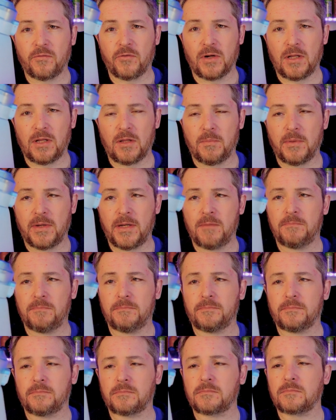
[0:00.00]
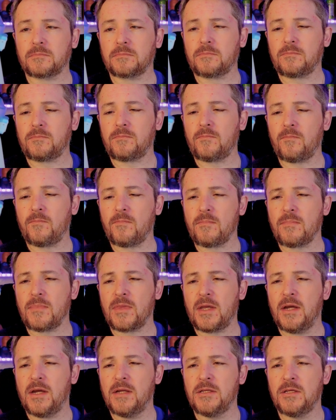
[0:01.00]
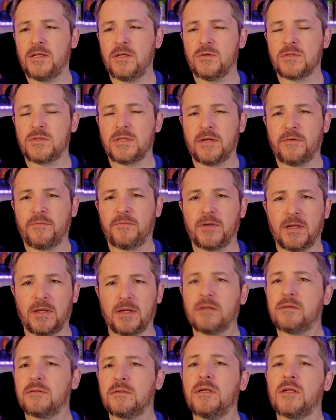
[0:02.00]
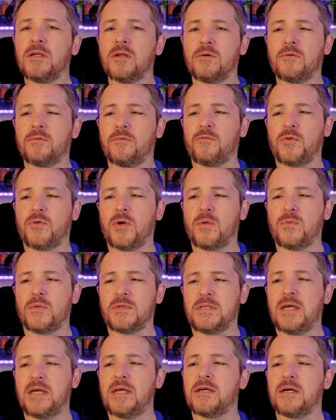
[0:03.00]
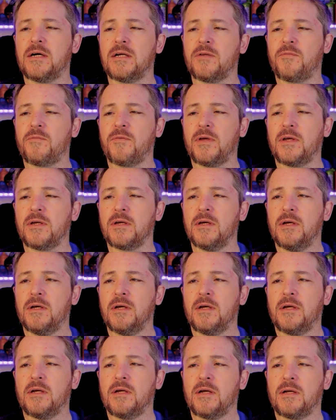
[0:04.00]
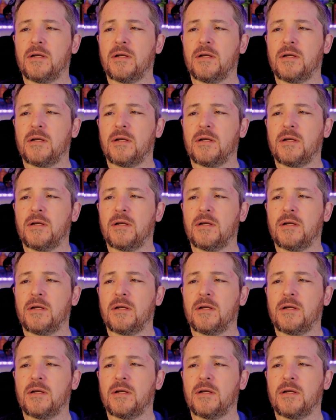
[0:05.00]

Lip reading: on for a little bit and you're using it for, like, you know, throughout the day kind of thing,